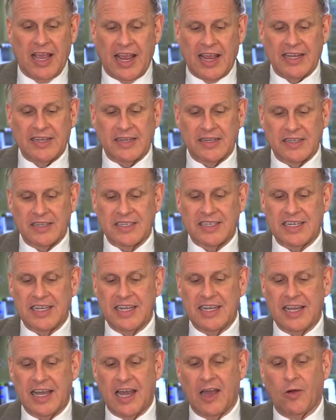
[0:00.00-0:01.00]
and
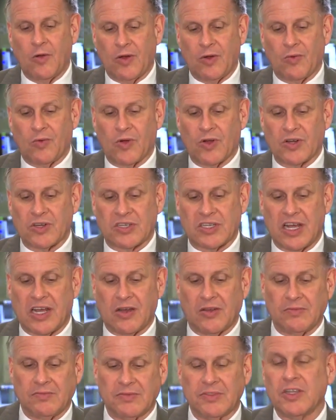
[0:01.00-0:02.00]
see how it works
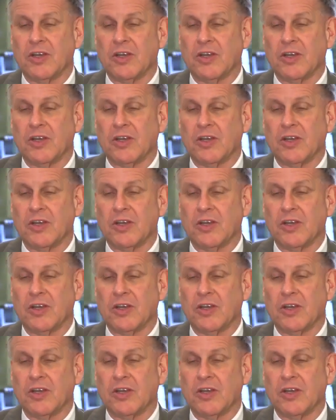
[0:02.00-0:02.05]
out.